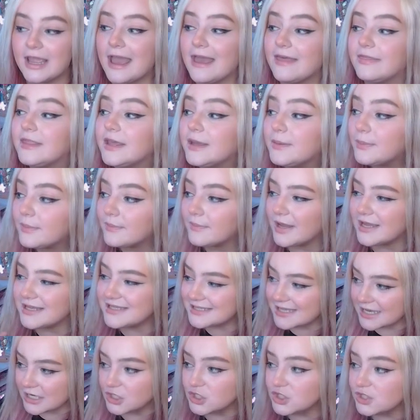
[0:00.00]
and they
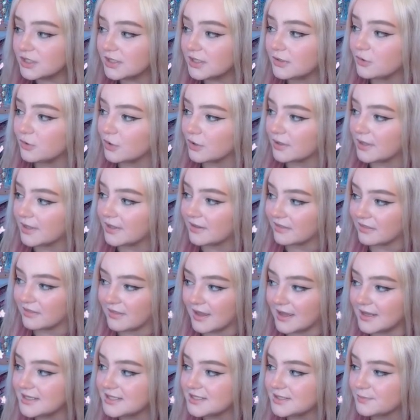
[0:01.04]
essentially look like
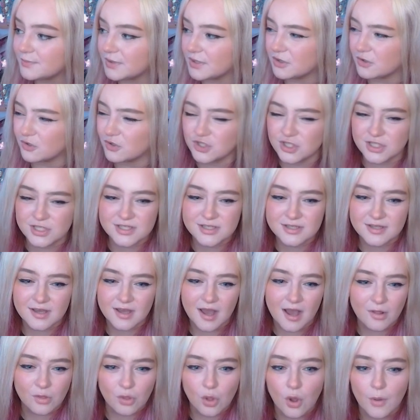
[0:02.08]
this, but they're just
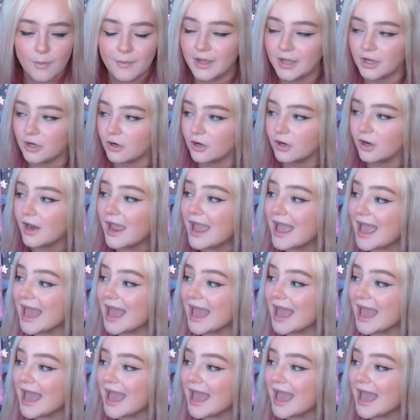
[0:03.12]
a lot bigger,